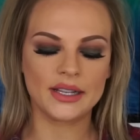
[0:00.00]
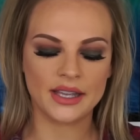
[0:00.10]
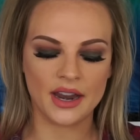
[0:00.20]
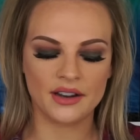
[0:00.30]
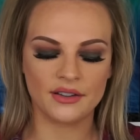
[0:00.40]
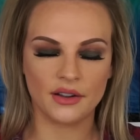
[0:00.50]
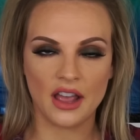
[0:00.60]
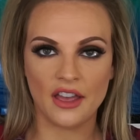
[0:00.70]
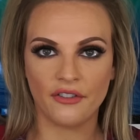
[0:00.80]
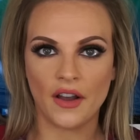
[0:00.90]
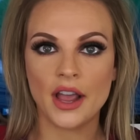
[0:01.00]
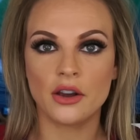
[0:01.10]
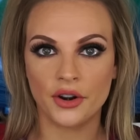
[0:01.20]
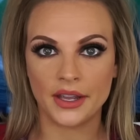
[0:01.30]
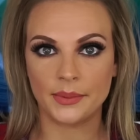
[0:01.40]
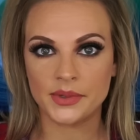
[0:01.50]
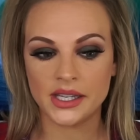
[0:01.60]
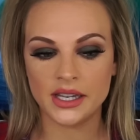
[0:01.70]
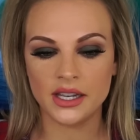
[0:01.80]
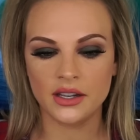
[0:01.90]
I said if I go to
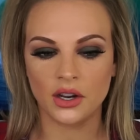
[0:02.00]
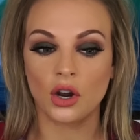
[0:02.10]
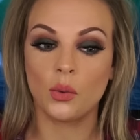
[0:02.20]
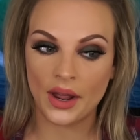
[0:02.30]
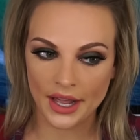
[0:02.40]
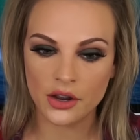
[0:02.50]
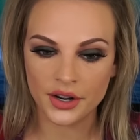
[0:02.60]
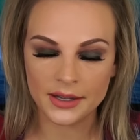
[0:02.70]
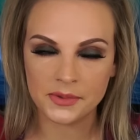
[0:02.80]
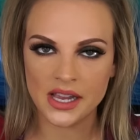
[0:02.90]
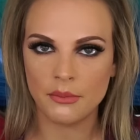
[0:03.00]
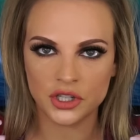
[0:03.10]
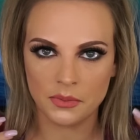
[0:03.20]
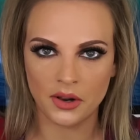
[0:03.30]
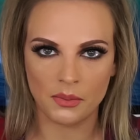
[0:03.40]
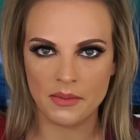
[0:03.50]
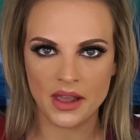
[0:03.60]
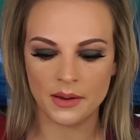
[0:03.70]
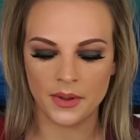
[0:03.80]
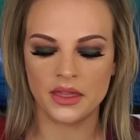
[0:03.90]
Ipsy, or when I go to Ipsy, I'm just going to put all my
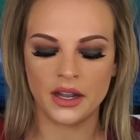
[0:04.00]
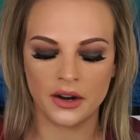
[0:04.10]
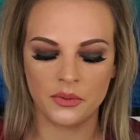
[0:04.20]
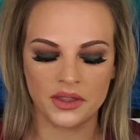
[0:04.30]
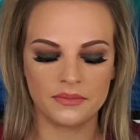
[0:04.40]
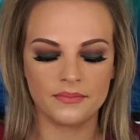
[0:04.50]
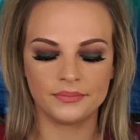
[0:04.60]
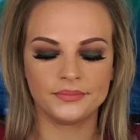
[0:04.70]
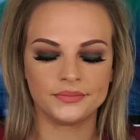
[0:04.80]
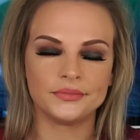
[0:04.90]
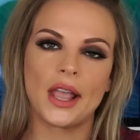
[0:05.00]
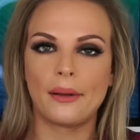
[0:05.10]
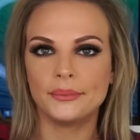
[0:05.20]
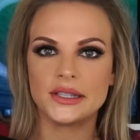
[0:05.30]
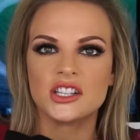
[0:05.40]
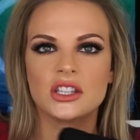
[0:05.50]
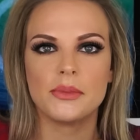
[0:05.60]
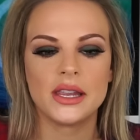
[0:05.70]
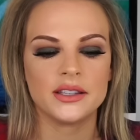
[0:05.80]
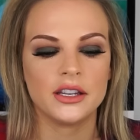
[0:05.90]
makeup in there with, yeah, it's just going
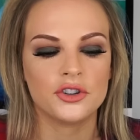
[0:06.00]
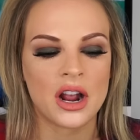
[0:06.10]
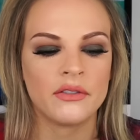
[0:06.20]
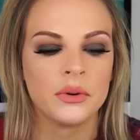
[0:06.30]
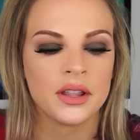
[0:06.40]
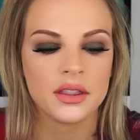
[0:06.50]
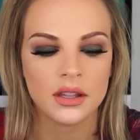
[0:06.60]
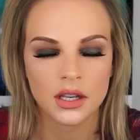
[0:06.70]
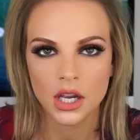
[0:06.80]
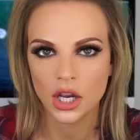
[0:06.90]
to be easy to travel with.